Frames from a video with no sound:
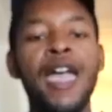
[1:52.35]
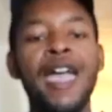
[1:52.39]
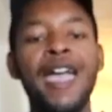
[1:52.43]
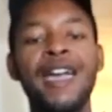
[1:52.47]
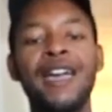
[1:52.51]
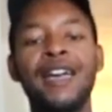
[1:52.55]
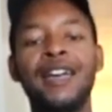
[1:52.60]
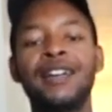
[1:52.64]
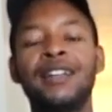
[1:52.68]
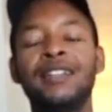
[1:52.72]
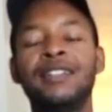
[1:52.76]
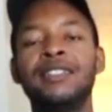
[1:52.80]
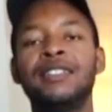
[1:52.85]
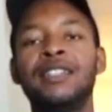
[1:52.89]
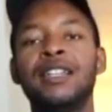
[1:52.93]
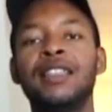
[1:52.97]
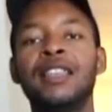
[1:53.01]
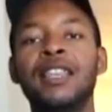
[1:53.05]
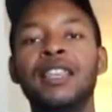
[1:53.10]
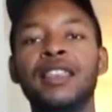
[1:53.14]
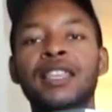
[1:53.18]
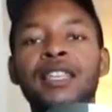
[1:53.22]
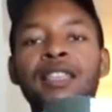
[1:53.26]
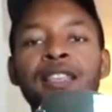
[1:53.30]
And
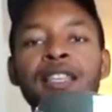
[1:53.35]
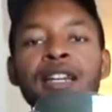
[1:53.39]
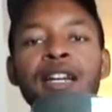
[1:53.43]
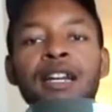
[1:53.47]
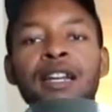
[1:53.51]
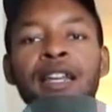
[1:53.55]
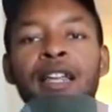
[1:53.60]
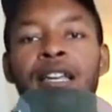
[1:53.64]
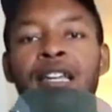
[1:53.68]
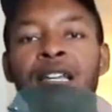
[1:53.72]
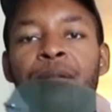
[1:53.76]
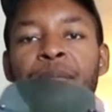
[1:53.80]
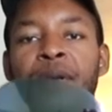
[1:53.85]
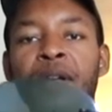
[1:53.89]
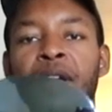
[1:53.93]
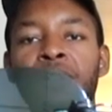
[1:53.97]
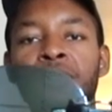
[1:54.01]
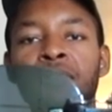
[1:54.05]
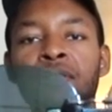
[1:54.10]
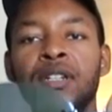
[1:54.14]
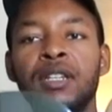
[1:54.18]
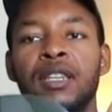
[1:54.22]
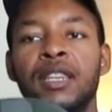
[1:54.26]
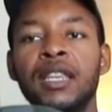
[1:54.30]
the thing that I like
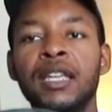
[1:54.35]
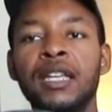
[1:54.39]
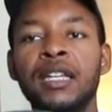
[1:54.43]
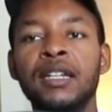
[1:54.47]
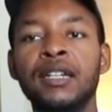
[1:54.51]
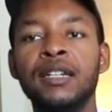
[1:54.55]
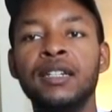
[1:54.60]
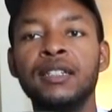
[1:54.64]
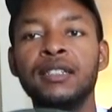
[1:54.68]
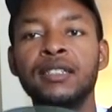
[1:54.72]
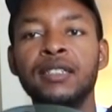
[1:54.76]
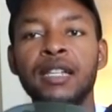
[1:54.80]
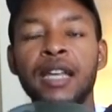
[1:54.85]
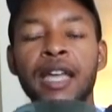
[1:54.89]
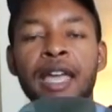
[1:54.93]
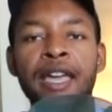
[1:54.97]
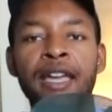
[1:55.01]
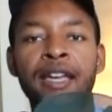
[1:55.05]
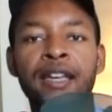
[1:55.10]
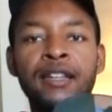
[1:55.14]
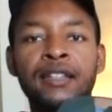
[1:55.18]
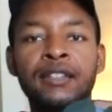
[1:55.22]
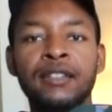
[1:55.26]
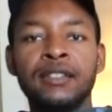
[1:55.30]
about these,
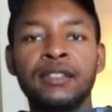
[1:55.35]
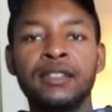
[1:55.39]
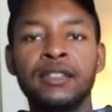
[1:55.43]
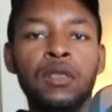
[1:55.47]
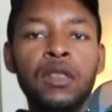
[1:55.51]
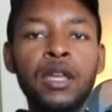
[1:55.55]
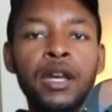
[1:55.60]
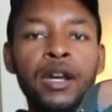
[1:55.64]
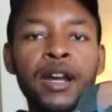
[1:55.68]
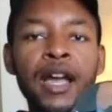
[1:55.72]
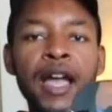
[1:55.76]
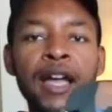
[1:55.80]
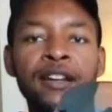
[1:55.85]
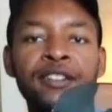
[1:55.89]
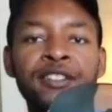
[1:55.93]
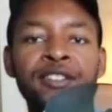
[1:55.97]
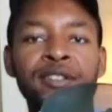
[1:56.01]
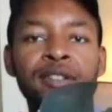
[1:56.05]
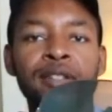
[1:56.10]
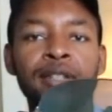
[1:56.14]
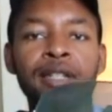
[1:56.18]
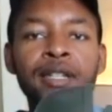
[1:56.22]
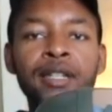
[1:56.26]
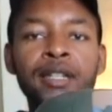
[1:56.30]
and they're
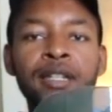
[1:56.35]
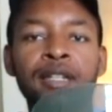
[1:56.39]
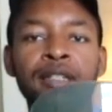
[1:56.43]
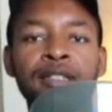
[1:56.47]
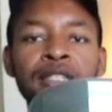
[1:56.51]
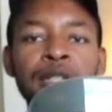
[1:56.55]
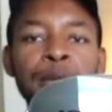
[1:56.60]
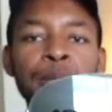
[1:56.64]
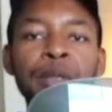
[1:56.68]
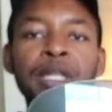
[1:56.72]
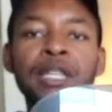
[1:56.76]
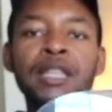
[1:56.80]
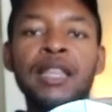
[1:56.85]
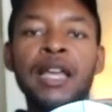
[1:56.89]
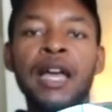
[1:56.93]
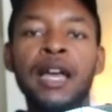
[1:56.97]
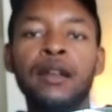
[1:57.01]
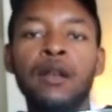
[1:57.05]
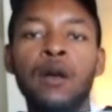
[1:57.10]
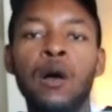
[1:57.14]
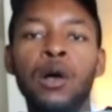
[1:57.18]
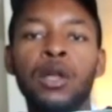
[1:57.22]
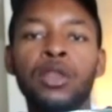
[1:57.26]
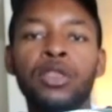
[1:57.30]
actually something
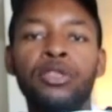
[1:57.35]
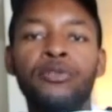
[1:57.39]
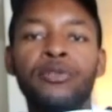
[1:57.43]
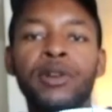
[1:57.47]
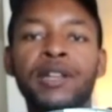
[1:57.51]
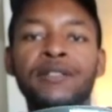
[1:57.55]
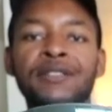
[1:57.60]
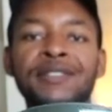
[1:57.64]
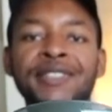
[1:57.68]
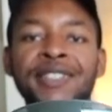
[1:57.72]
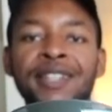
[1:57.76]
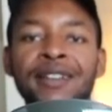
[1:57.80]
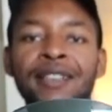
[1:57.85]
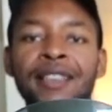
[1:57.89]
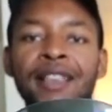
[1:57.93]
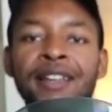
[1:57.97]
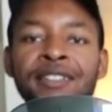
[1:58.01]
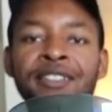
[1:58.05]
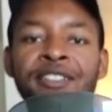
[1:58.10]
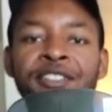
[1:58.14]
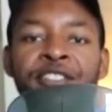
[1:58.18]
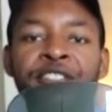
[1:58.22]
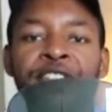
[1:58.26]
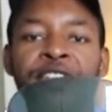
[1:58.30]
that all three of the
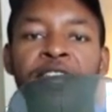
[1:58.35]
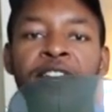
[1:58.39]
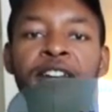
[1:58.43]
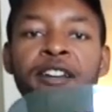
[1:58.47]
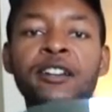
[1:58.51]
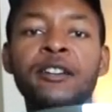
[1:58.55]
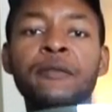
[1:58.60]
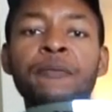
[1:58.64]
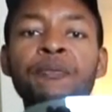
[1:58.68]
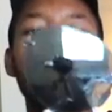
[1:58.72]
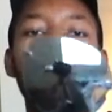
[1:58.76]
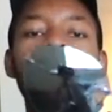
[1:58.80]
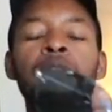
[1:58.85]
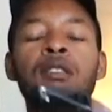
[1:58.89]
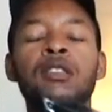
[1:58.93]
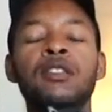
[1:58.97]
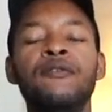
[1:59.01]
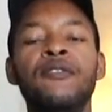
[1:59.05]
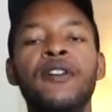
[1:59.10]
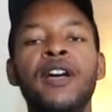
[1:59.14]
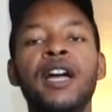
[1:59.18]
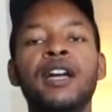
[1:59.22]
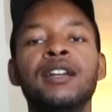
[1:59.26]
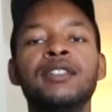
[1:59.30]
sunglasses share, are the
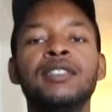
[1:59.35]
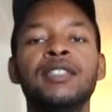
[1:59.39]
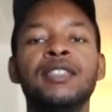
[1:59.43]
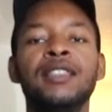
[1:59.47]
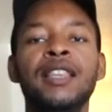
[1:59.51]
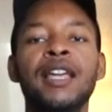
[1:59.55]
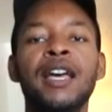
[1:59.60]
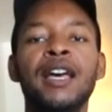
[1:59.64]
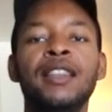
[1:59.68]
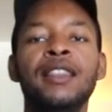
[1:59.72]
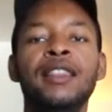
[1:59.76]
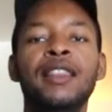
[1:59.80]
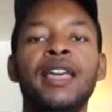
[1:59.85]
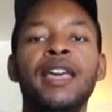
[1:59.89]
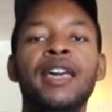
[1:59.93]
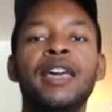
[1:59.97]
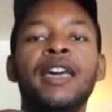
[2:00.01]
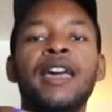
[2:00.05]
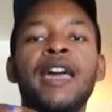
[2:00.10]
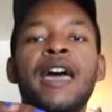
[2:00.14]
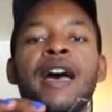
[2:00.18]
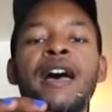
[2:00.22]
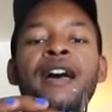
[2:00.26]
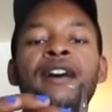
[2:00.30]
fact that
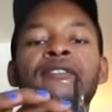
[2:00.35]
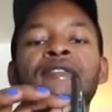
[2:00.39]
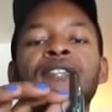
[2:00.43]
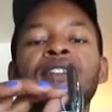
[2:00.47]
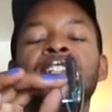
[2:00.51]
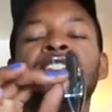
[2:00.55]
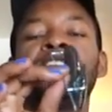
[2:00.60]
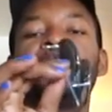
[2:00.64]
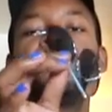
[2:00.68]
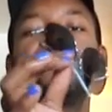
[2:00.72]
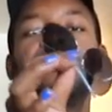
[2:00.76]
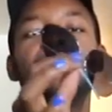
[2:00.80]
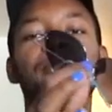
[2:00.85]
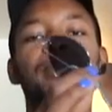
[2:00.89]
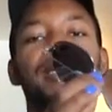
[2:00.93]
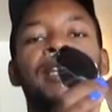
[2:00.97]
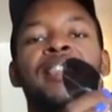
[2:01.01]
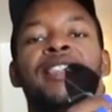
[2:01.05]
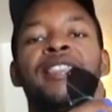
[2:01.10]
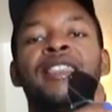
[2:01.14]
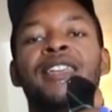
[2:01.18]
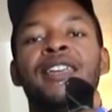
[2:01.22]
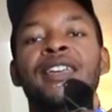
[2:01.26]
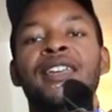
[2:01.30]
they have extremely
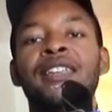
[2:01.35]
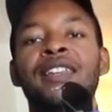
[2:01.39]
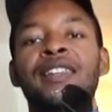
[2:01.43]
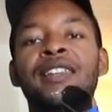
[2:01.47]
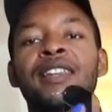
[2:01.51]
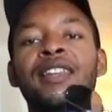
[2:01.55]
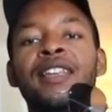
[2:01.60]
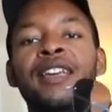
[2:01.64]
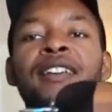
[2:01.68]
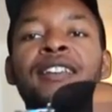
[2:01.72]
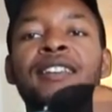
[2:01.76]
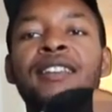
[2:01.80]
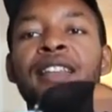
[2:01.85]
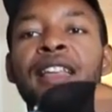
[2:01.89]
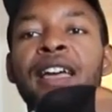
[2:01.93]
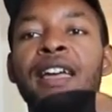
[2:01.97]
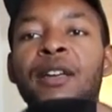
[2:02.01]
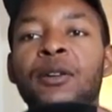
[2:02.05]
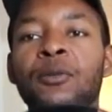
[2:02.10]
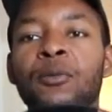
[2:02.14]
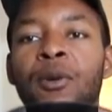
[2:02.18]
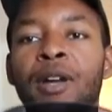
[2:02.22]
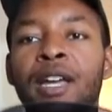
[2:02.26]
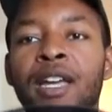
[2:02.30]
thin and
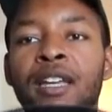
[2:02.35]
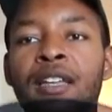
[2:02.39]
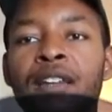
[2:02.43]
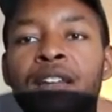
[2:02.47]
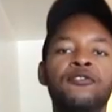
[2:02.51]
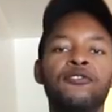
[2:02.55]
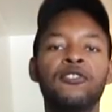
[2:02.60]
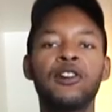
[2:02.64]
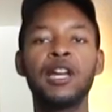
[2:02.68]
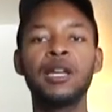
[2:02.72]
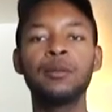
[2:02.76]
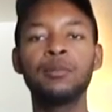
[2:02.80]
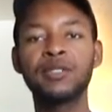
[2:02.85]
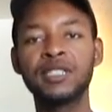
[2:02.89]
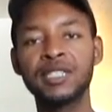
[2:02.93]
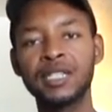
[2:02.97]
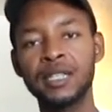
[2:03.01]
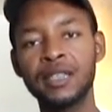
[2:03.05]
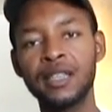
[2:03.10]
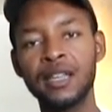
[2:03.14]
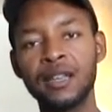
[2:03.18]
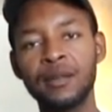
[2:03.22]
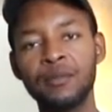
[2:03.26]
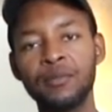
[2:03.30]
lightweight frames
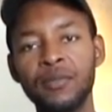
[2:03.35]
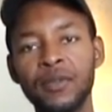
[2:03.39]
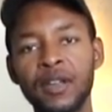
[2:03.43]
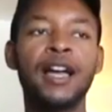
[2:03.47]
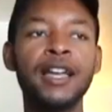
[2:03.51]
to them.